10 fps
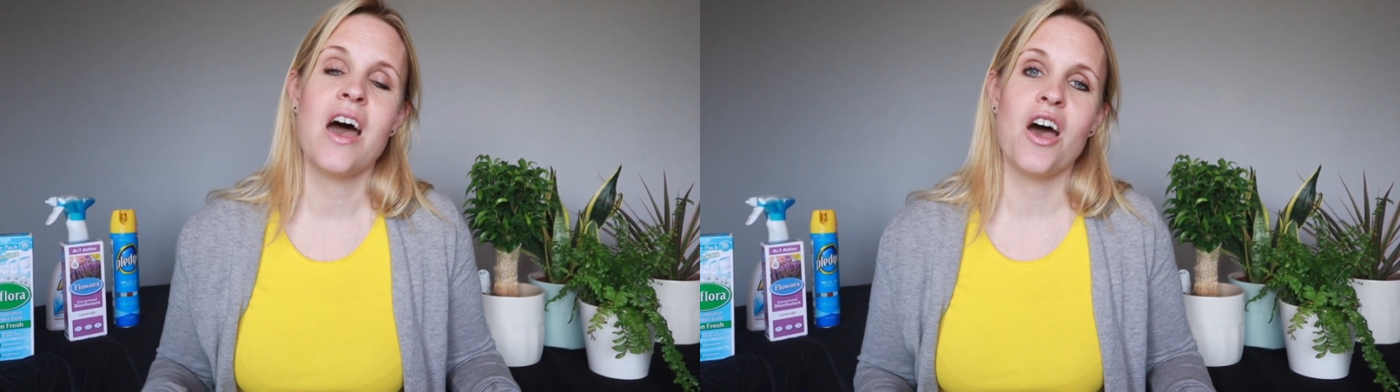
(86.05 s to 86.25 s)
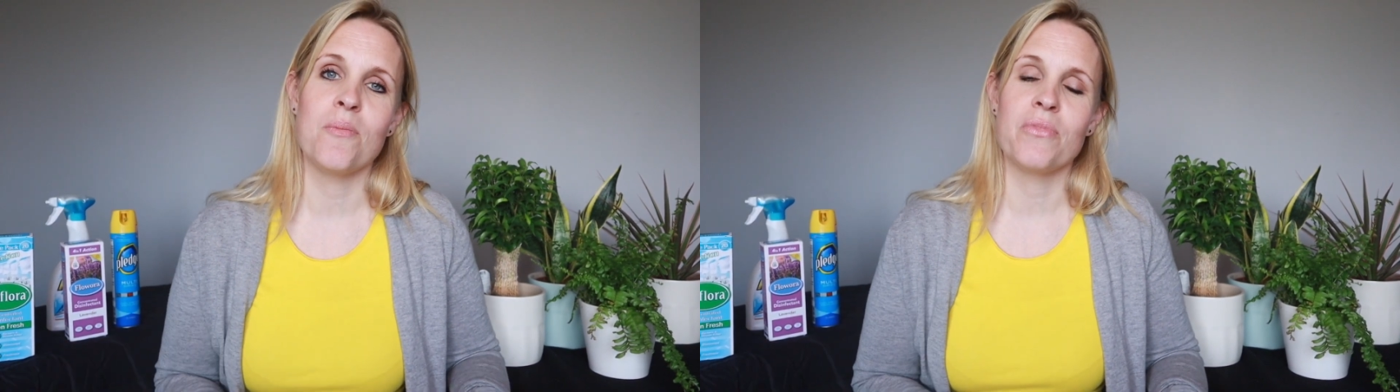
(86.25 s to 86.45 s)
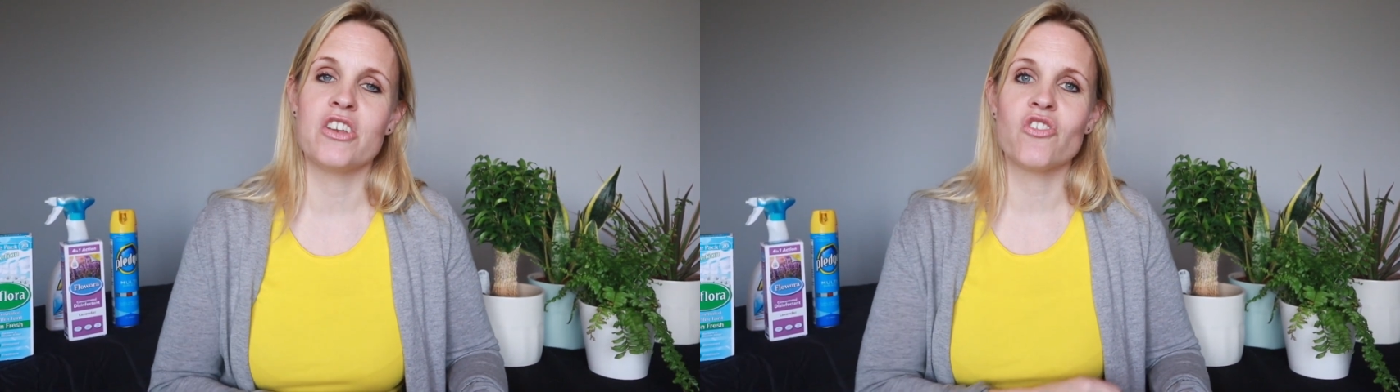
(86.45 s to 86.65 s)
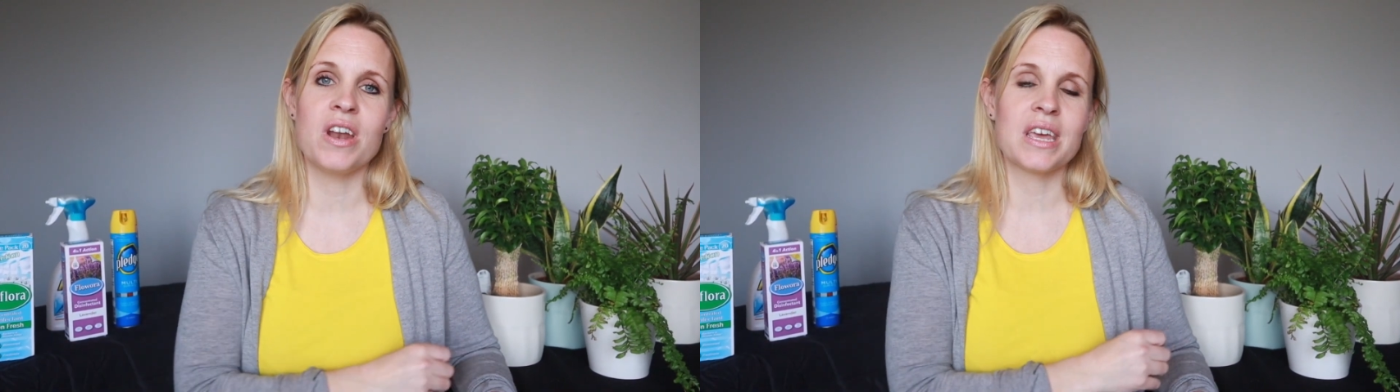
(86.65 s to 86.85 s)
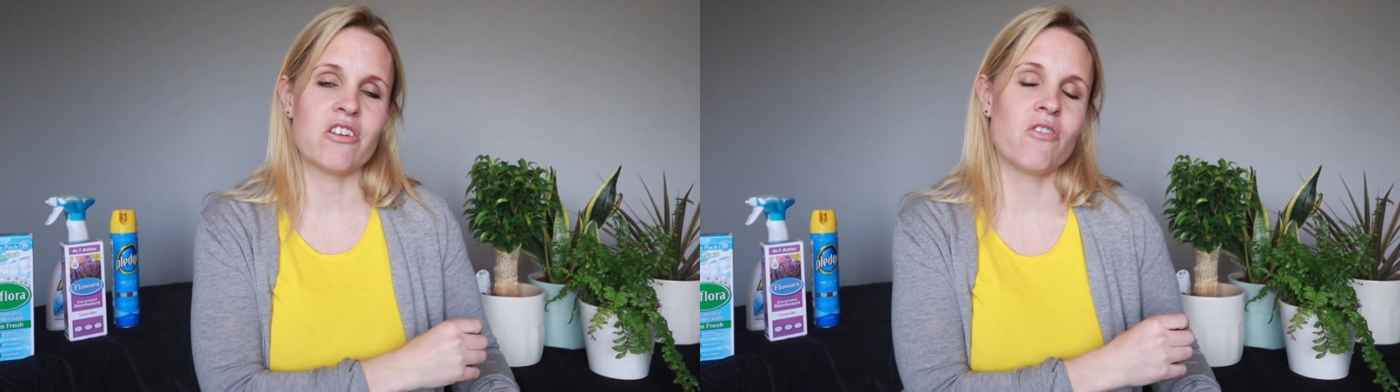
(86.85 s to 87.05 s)
They're
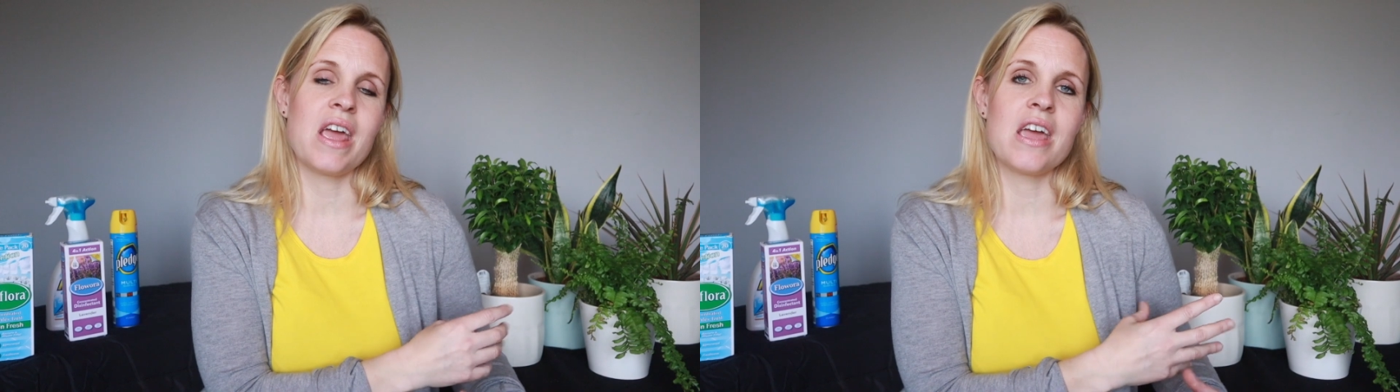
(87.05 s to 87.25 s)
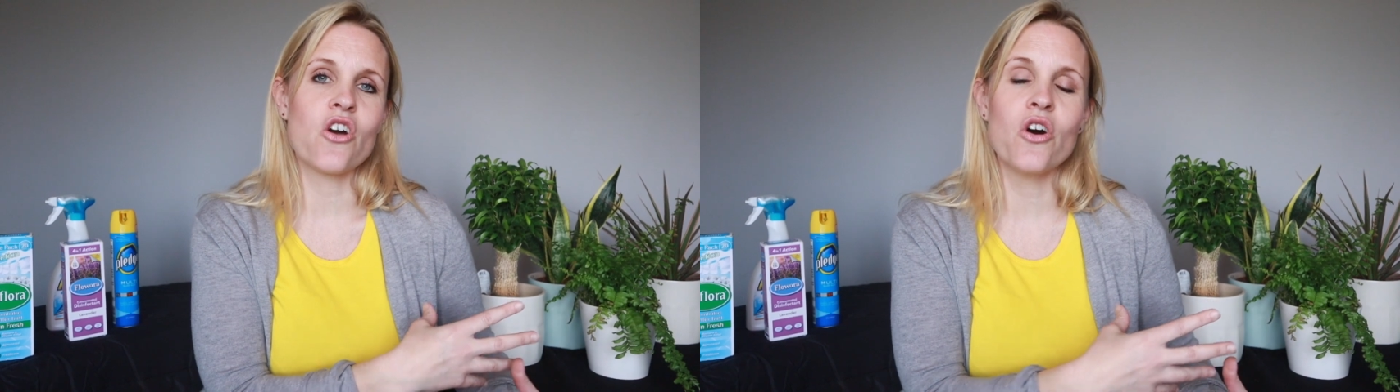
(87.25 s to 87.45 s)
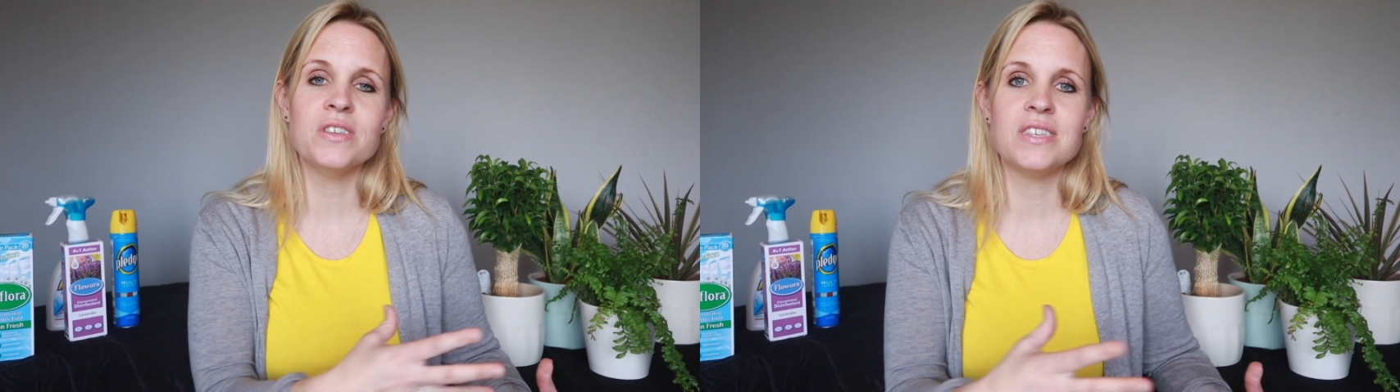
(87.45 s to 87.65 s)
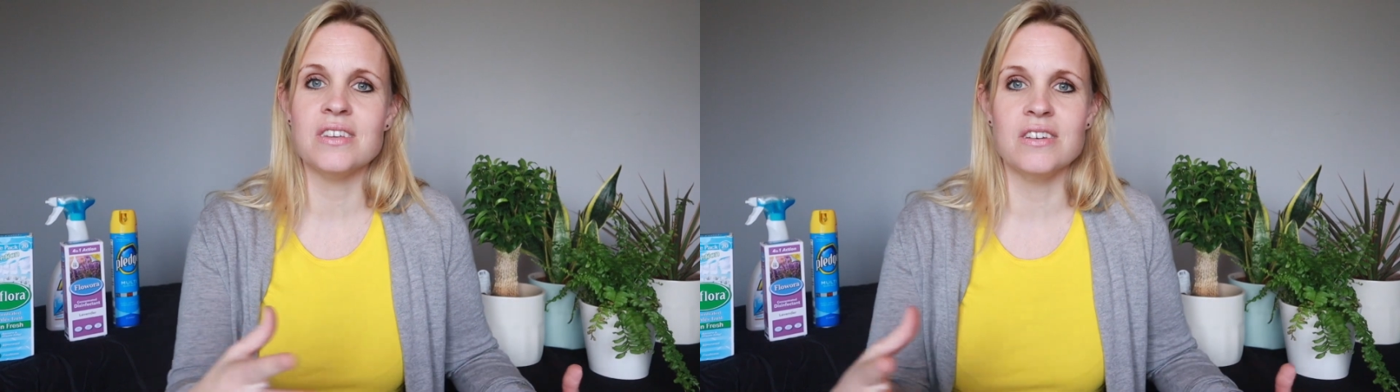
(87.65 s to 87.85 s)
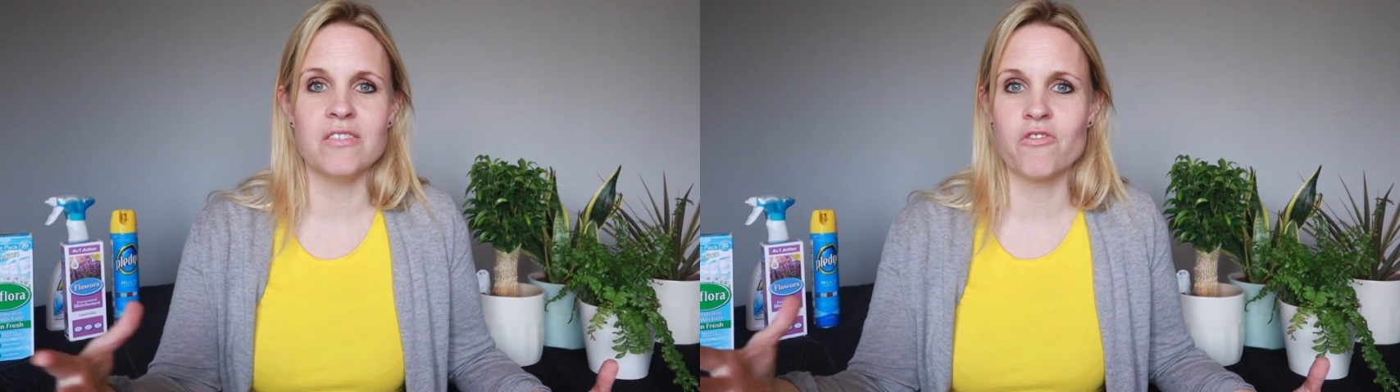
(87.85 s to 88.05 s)
trying to create a
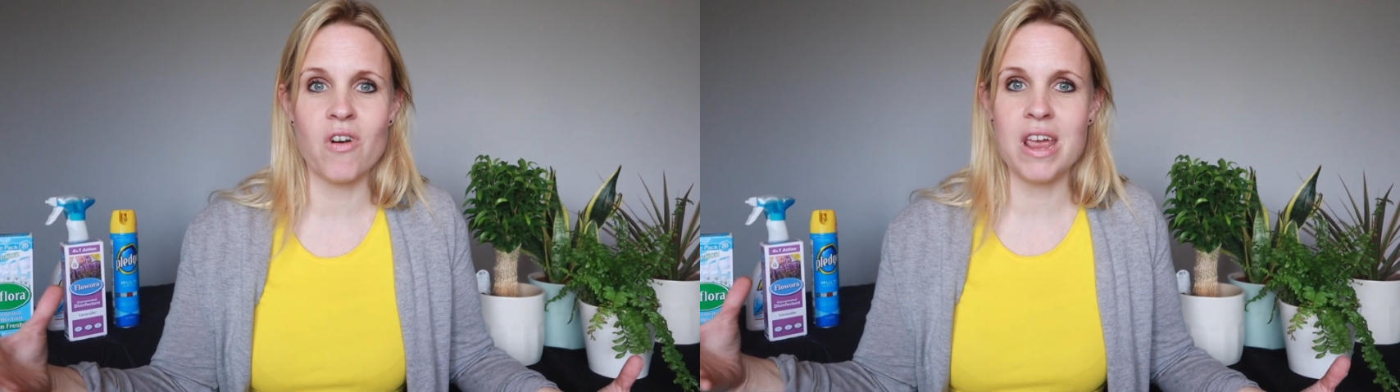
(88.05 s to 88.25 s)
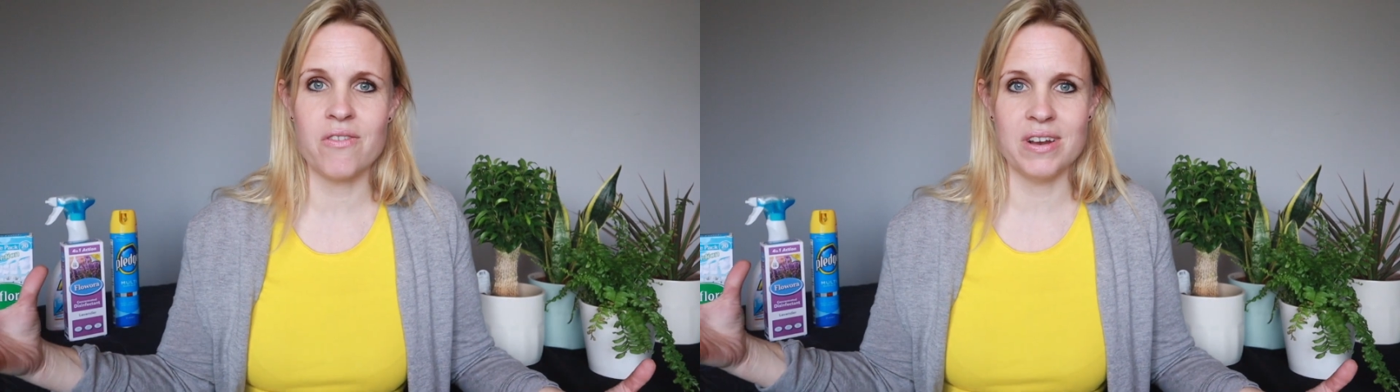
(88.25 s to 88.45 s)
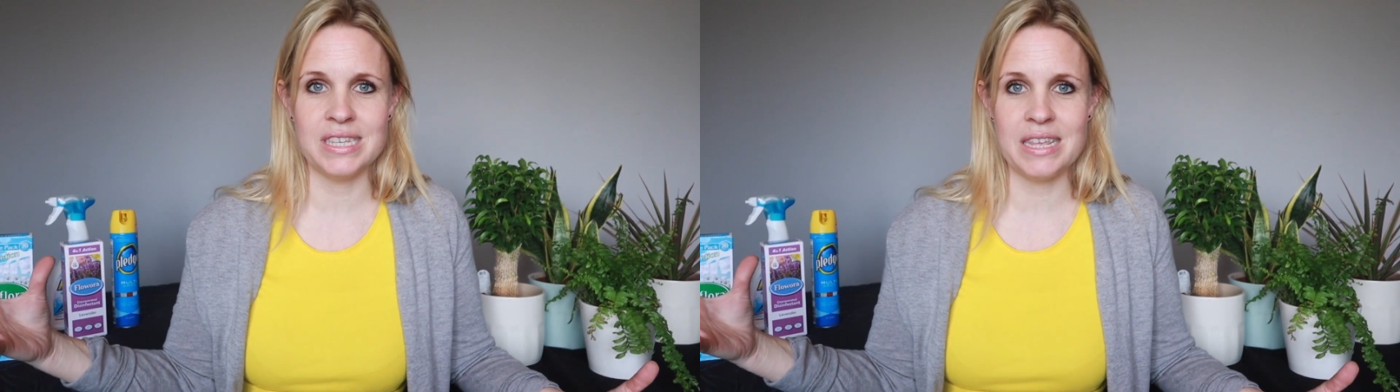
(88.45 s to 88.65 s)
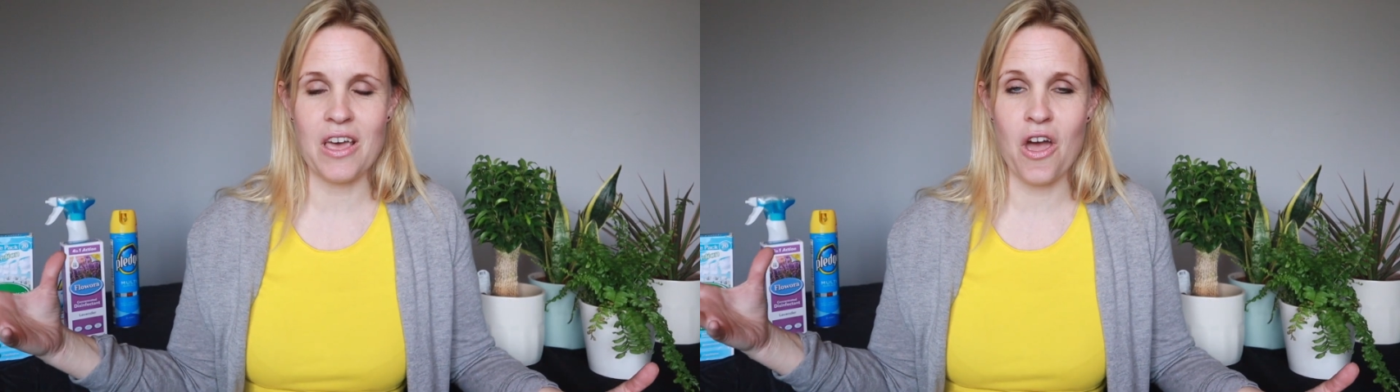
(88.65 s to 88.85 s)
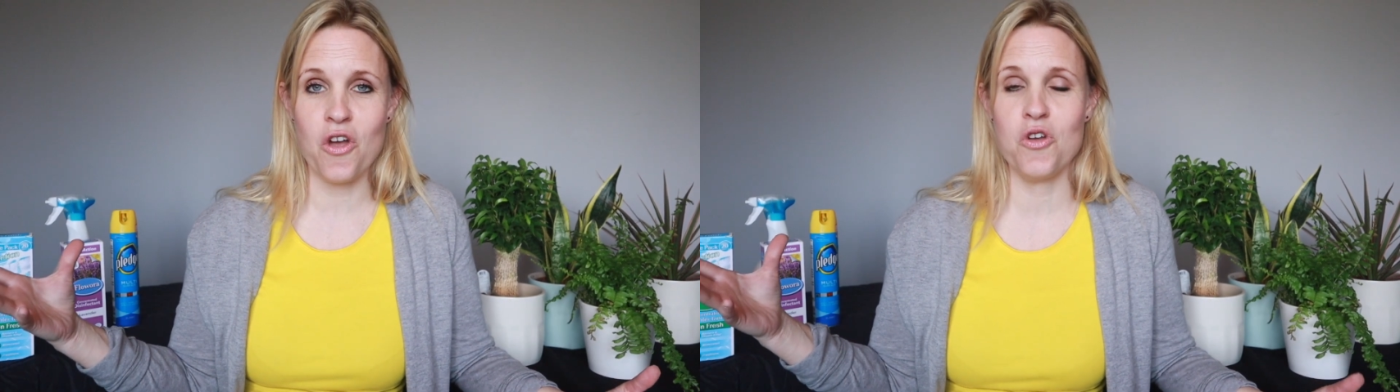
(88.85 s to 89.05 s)
constant fragrance in
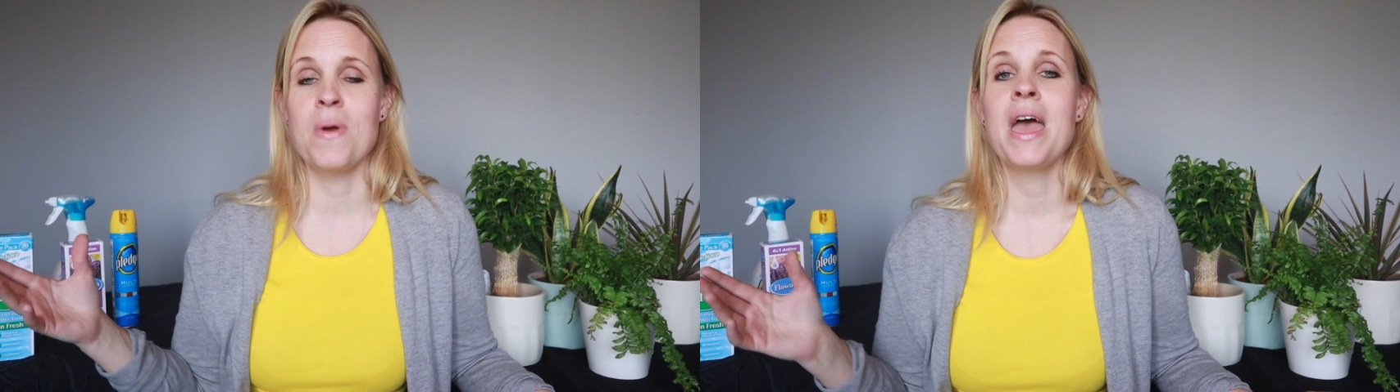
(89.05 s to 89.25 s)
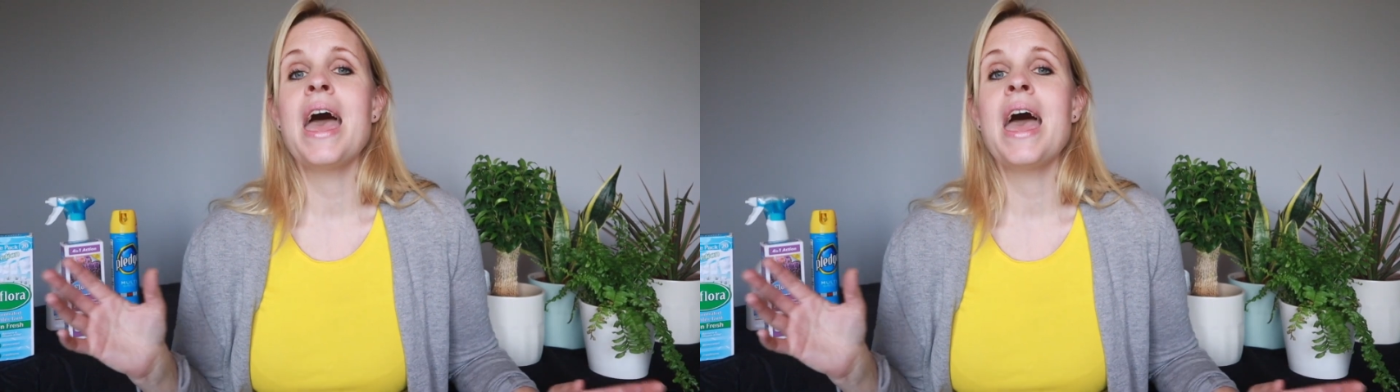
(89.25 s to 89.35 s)
their home.